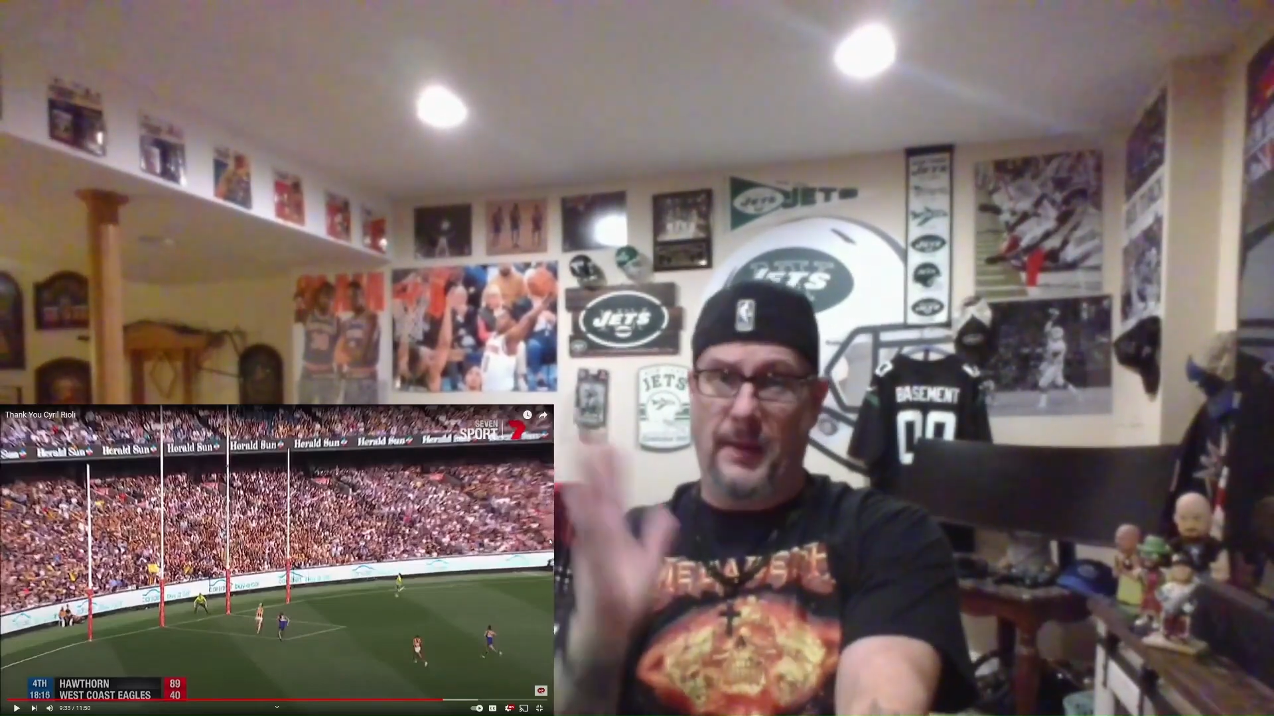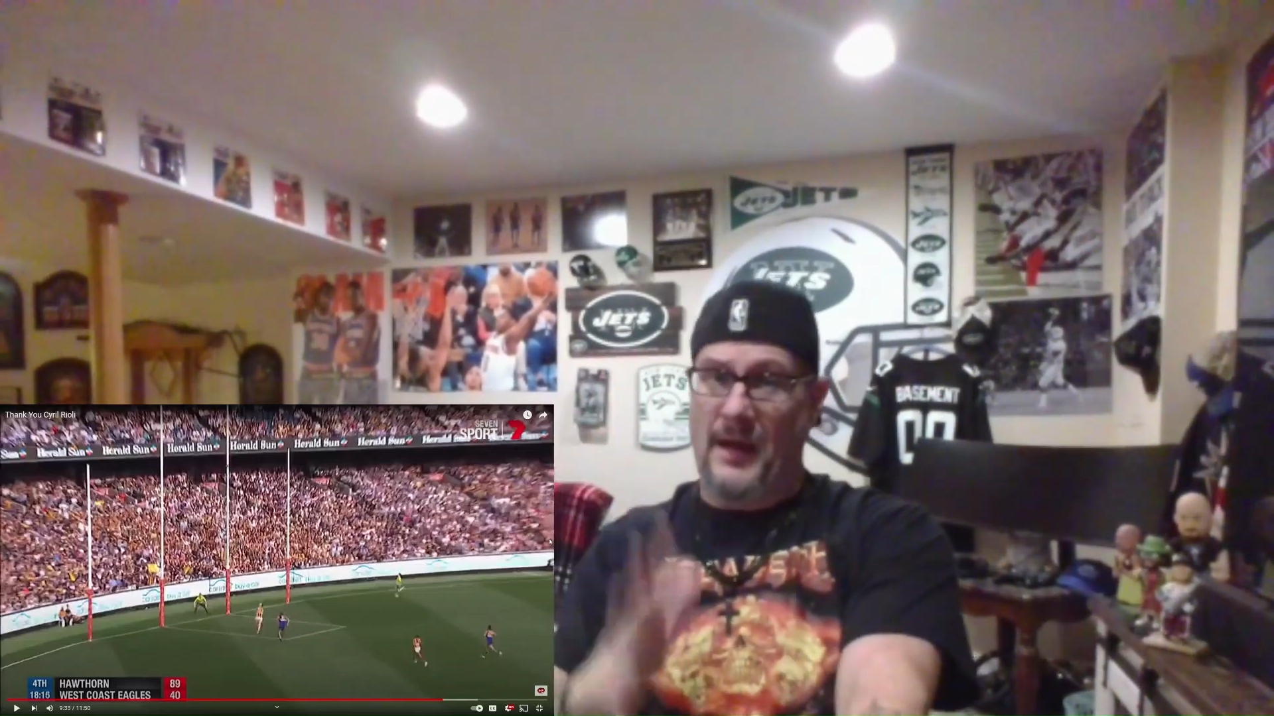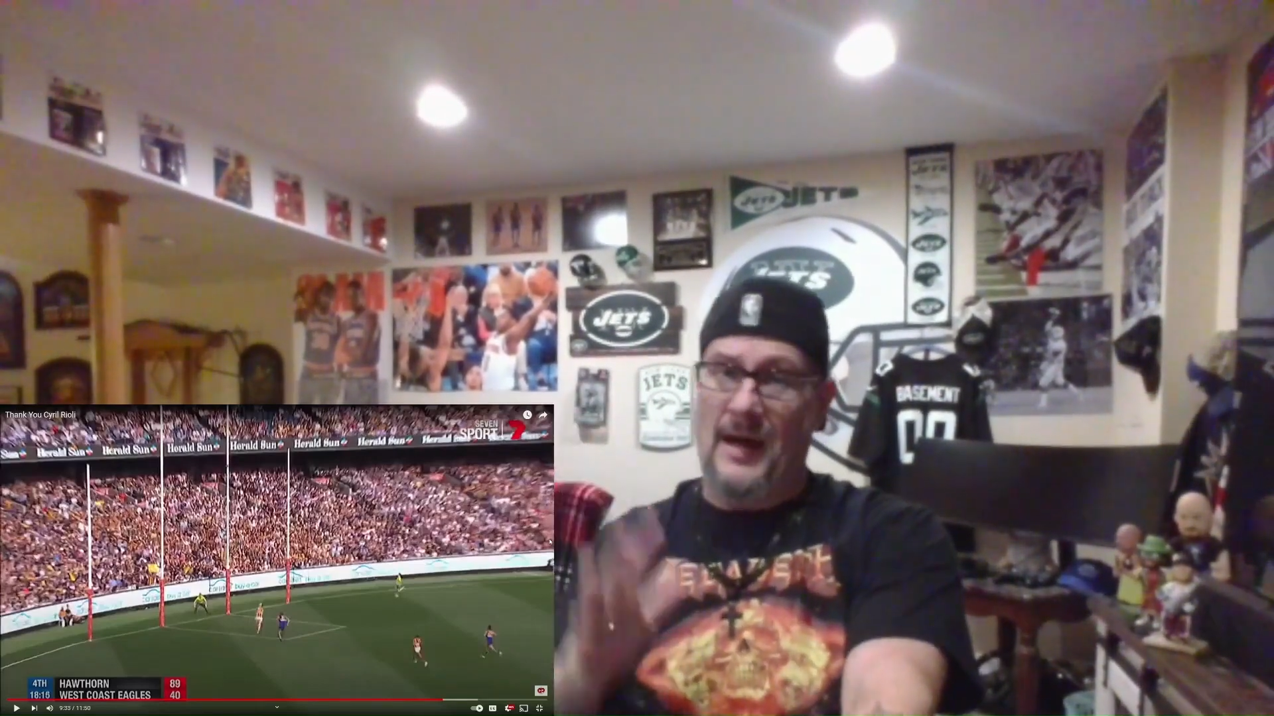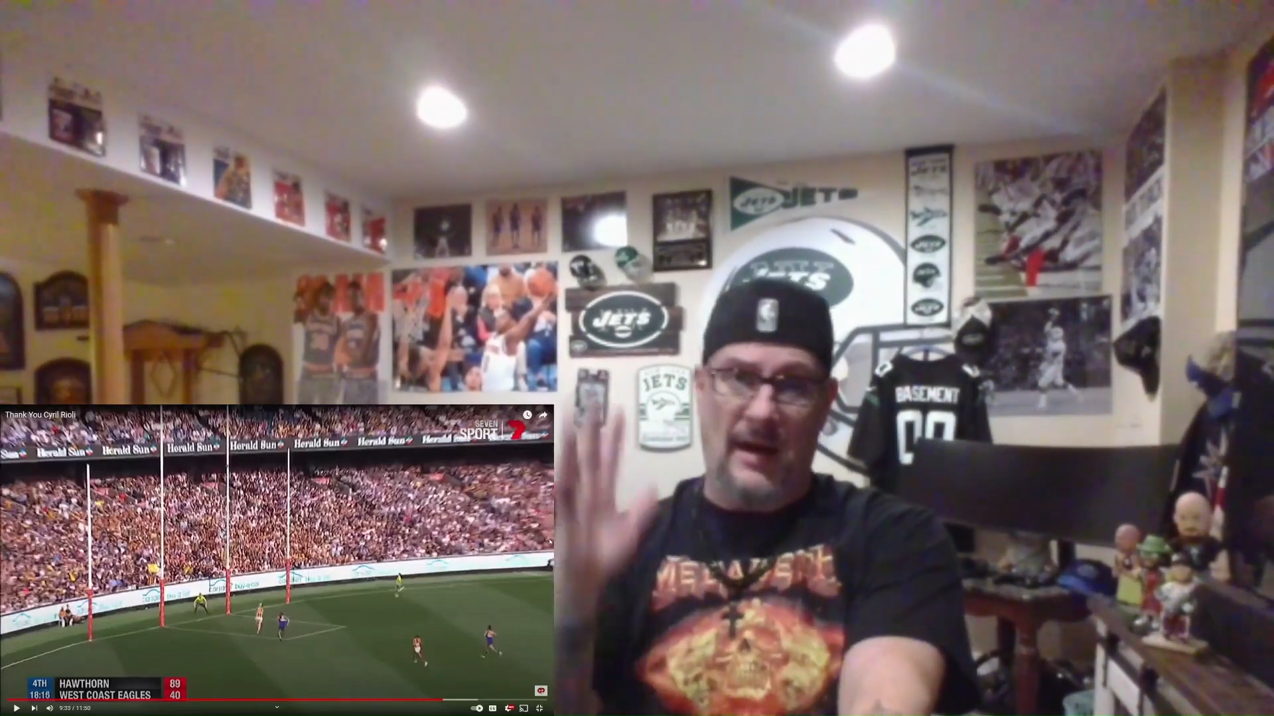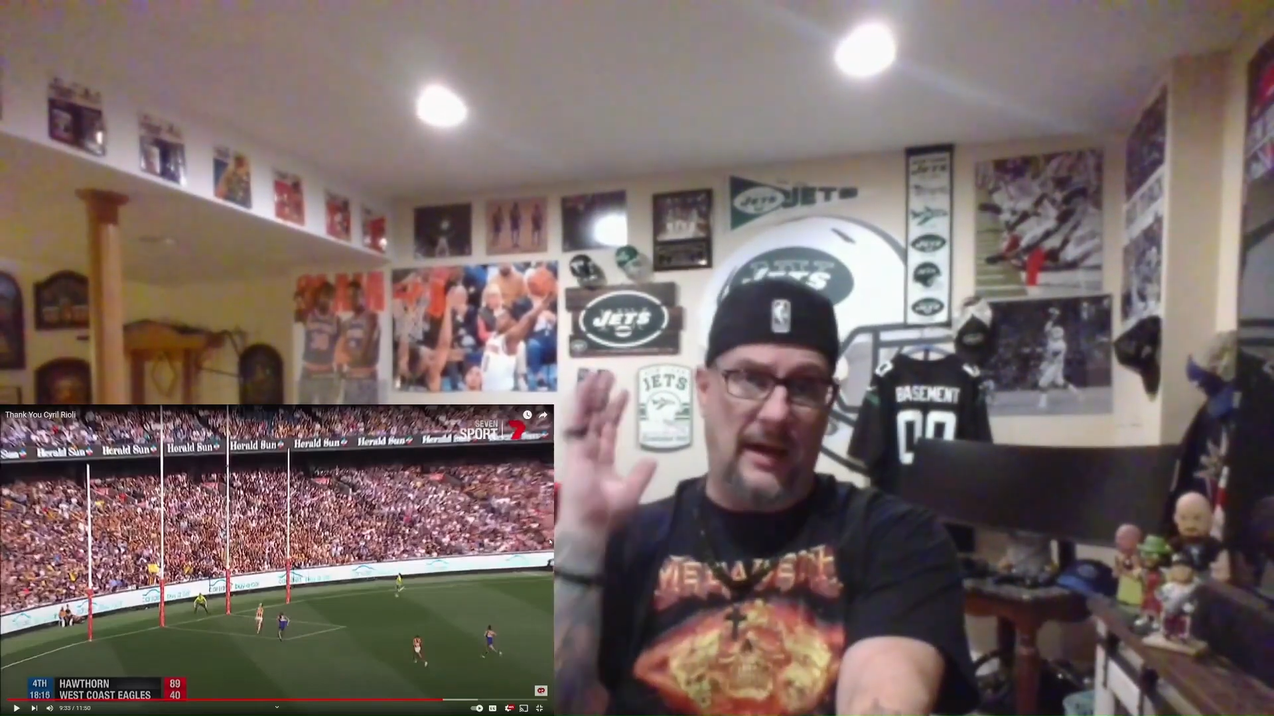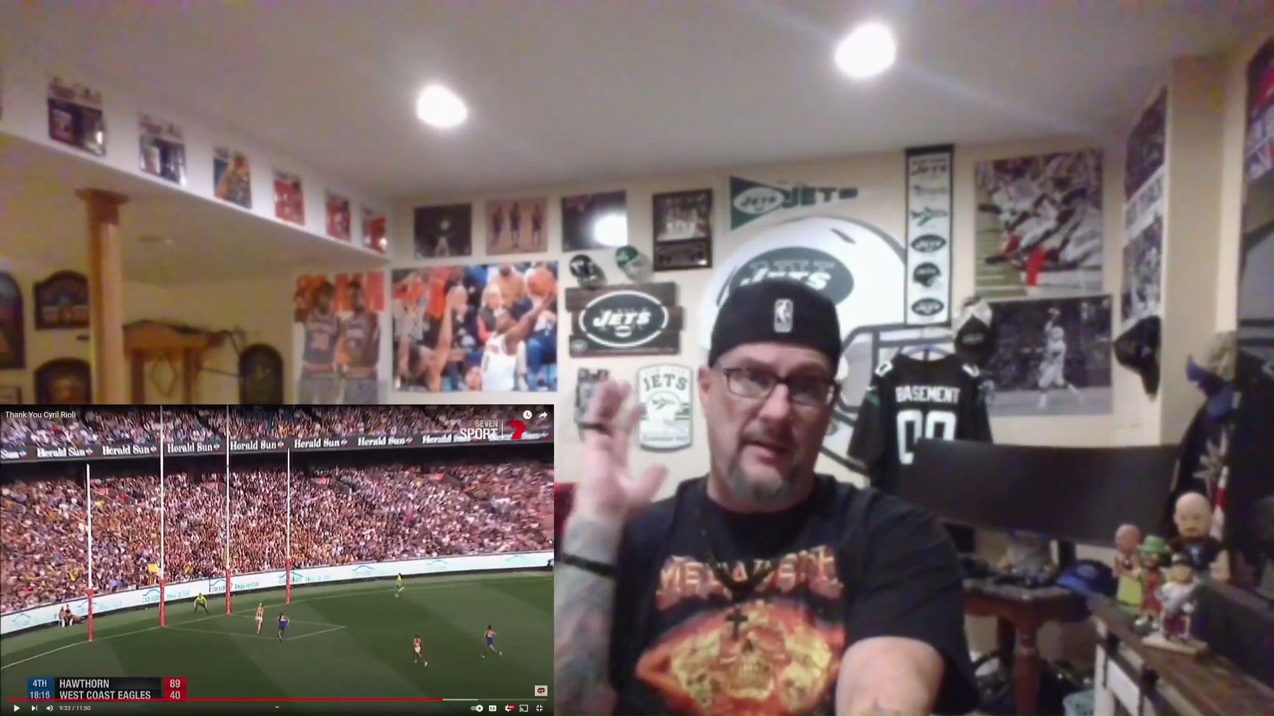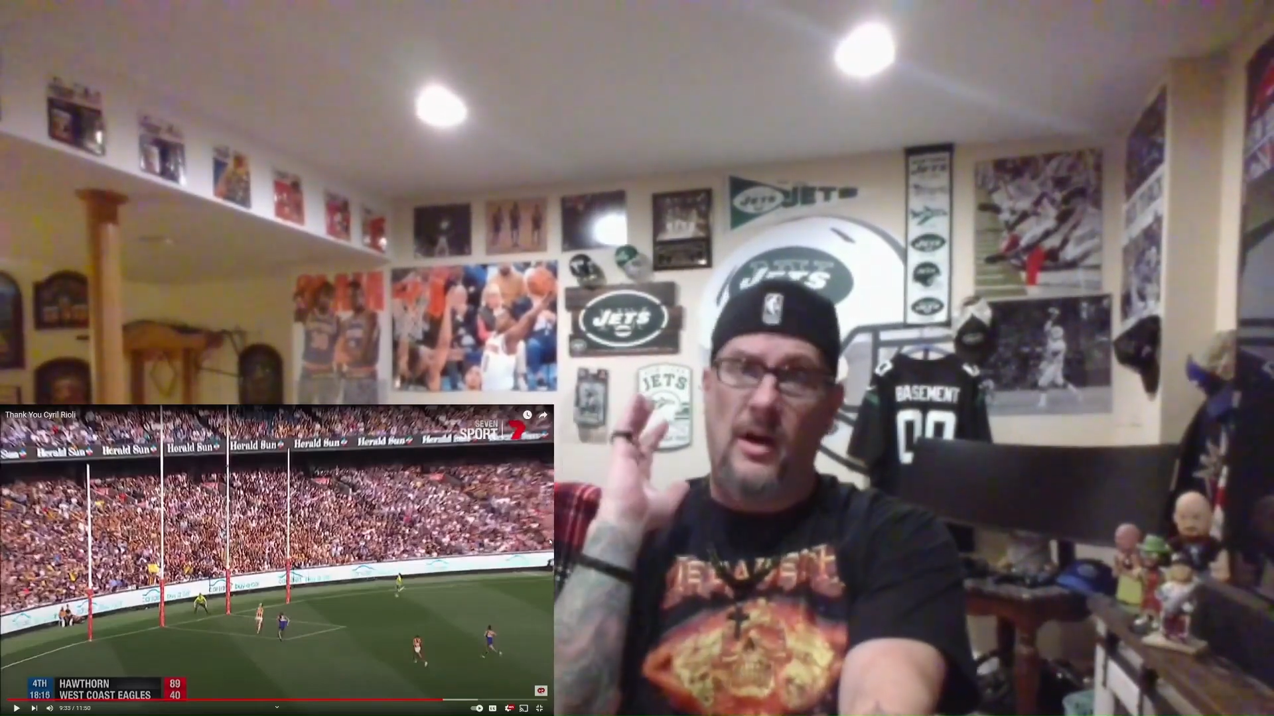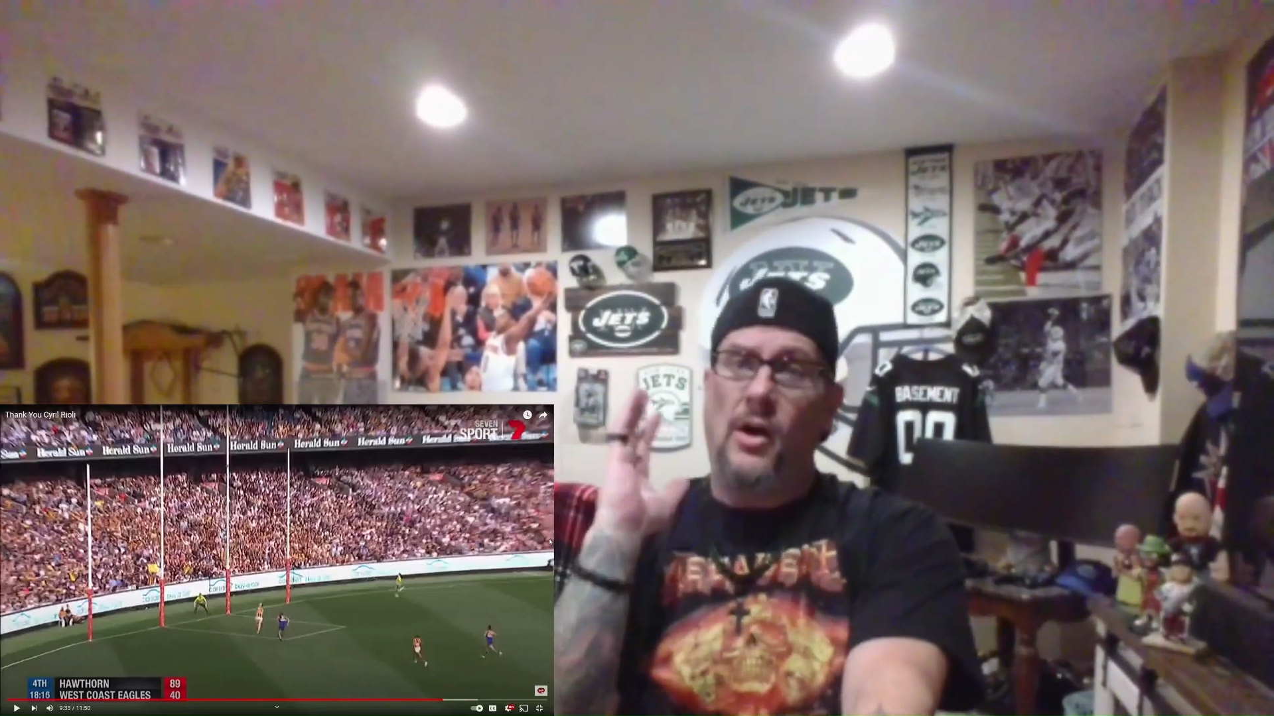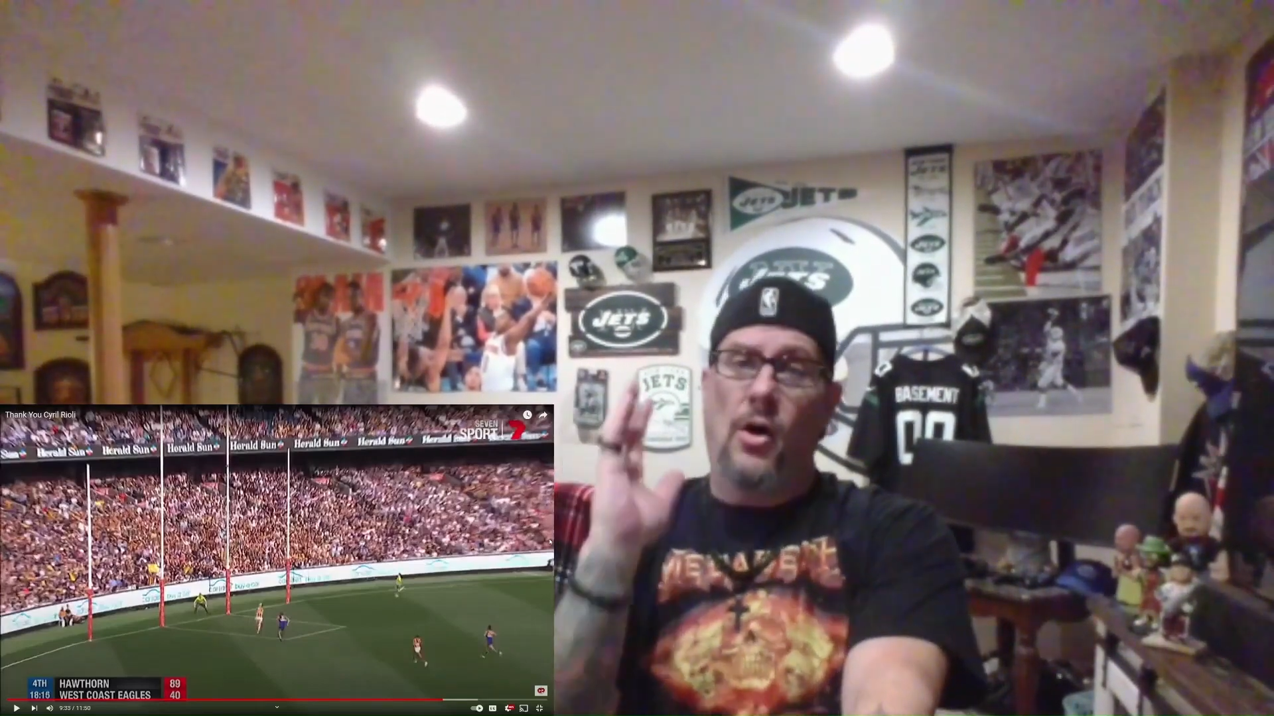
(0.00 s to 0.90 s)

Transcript: behind